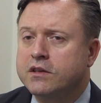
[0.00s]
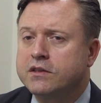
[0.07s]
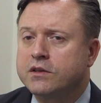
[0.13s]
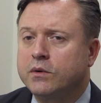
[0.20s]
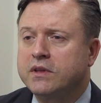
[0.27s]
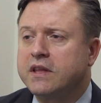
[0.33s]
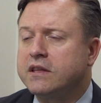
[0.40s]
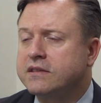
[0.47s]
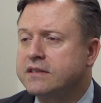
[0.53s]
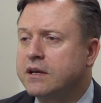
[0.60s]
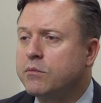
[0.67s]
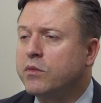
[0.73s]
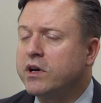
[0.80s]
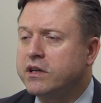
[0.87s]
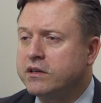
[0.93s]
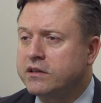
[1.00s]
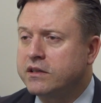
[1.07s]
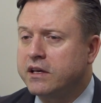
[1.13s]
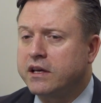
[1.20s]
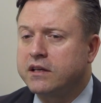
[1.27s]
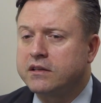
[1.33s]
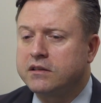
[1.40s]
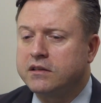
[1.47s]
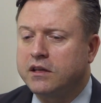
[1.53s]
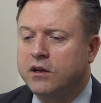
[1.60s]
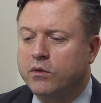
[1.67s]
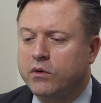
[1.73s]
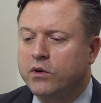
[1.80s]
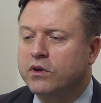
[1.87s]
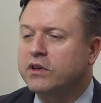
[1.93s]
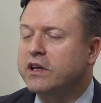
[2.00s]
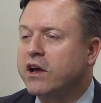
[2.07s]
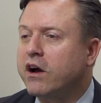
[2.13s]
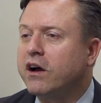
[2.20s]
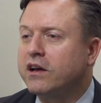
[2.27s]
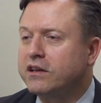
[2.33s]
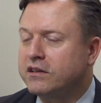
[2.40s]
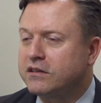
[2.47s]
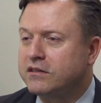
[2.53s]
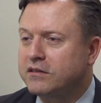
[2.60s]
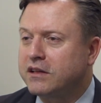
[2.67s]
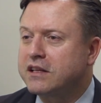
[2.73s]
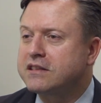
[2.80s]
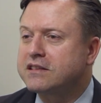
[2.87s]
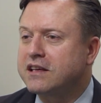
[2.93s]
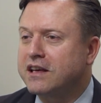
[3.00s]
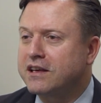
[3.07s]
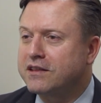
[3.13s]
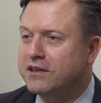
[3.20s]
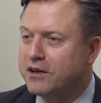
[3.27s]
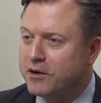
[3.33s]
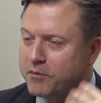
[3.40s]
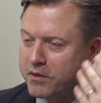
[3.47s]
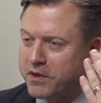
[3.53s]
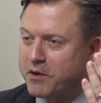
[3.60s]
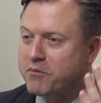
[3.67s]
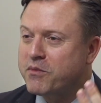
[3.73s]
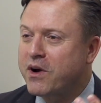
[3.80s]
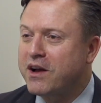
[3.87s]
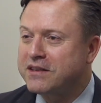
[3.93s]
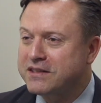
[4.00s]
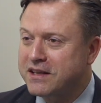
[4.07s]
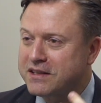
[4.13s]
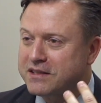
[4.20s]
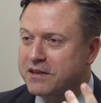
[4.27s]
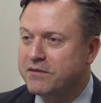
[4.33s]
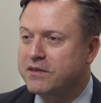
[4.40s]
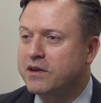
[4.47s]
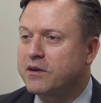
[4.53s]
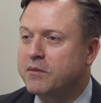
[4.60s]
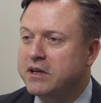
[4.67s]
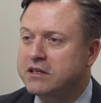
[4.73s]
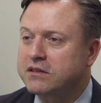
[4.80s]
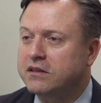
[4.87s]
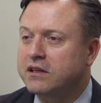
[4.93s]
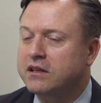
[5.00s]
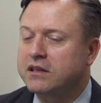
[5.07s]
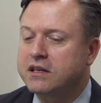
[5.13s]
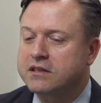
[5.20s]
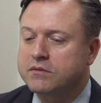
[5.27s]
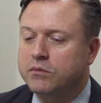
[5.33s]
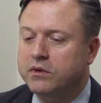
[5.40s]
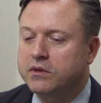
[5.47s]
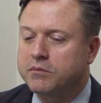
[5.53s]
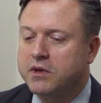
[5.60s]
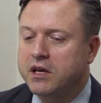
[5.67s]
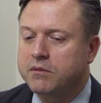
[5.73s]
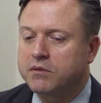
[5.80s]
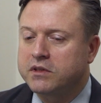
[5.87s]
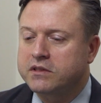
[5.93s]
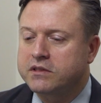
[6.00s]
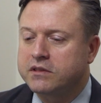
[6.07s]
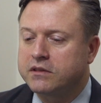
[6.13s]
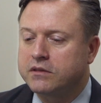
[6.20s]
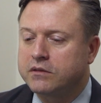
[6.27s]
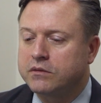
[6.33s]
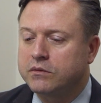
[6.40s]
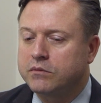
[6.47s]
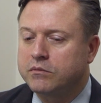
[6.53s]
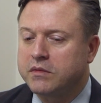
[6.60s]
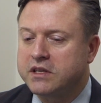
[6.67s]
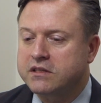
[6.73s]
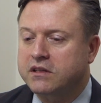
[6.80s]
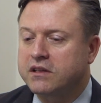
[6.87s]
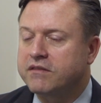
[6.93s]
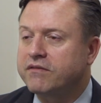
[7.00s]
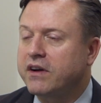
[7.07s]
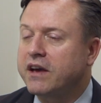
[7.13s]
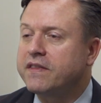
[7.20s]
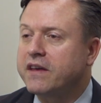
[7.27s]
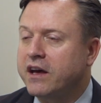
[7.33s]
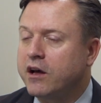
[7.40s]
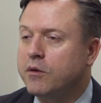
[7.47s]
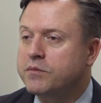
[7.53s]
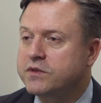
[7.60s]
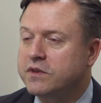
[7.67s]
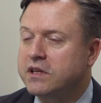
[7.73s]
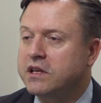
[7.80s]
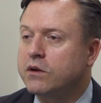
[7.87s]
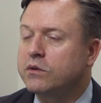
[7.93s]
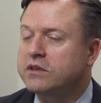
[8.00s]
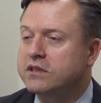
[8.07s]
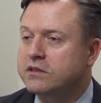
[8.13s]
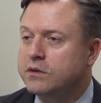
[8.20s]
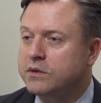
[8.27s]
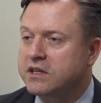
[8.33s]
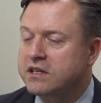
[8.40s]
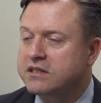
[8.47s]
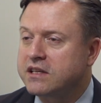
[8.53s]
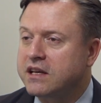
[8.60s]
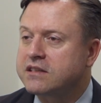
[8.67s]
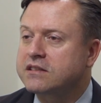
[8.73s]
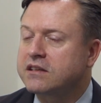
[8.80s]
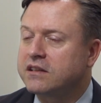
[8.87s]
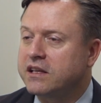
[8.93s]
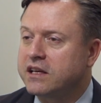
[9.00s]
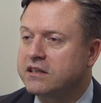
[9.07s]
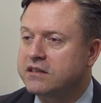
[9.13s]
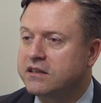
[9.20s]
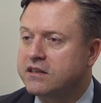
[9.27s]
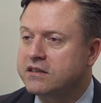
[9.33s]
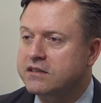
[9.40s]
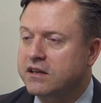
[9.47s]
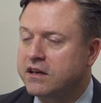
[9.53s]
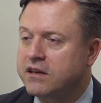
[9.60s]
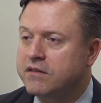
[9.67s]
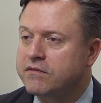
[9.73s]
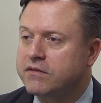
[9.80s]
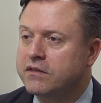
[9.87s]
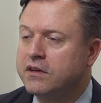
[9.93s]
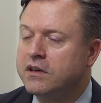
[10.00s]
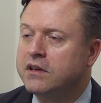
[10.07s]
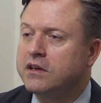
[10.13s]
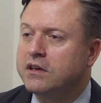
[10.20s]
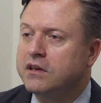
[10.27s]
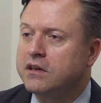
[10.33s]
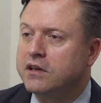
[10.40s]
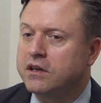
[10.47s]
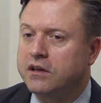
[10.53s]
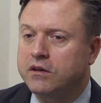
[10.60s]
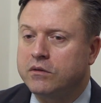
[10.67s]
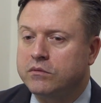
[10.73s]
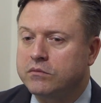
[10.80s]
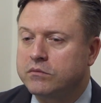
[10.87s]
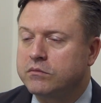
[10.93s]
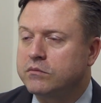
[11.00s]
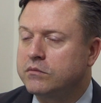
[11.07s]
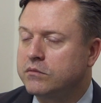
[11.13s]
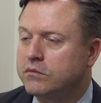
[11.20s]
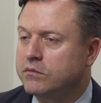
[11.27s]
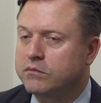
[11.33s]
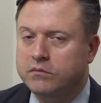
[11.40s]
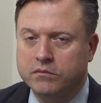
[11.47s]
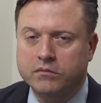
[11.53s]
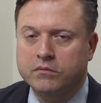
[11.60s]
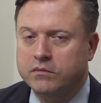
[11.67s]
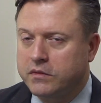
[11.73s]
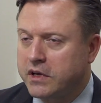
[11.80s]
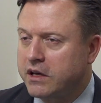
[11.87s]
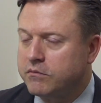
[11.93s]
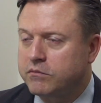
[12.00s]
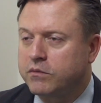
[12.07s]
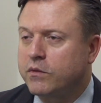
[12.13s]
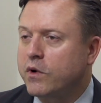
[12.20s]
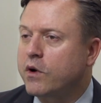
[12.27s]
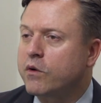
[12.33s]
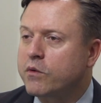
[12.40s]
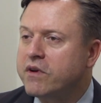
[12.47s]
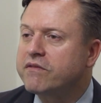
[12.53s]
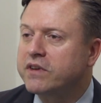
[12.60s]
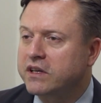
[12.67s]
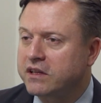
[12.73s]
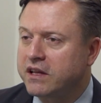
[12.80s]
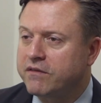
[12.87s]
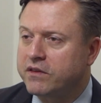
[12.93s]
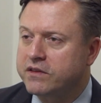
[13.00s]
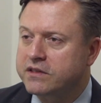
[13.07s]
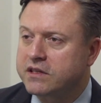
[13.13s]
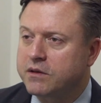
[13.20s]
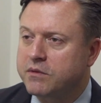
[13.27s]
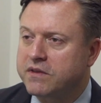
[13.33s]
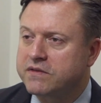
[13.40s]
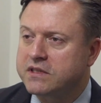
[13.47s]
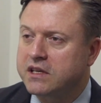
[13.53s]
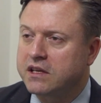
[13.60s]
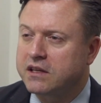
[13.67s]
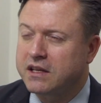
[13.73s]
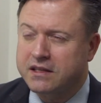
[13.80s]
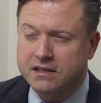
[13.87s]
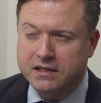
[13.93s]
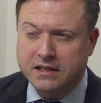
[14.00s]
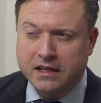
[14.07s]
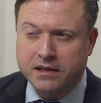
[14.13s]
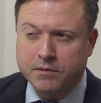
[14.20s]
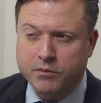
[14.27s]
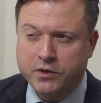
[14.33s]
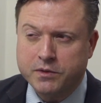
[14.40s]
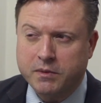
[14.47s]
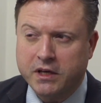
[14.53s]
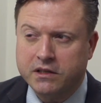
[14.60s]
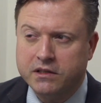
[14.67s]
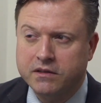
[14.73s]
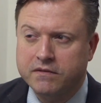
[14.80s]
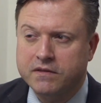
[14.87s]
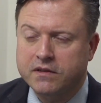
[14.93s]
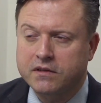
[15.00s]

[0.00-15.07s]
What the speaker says: So, and then someone that, you know, early on, let's say in their the process of their mental illness, would be able to basically find the help so they don't, so it doesn't escalate to this kind of, you know, horrific levels that we've seen. Is that the perspective?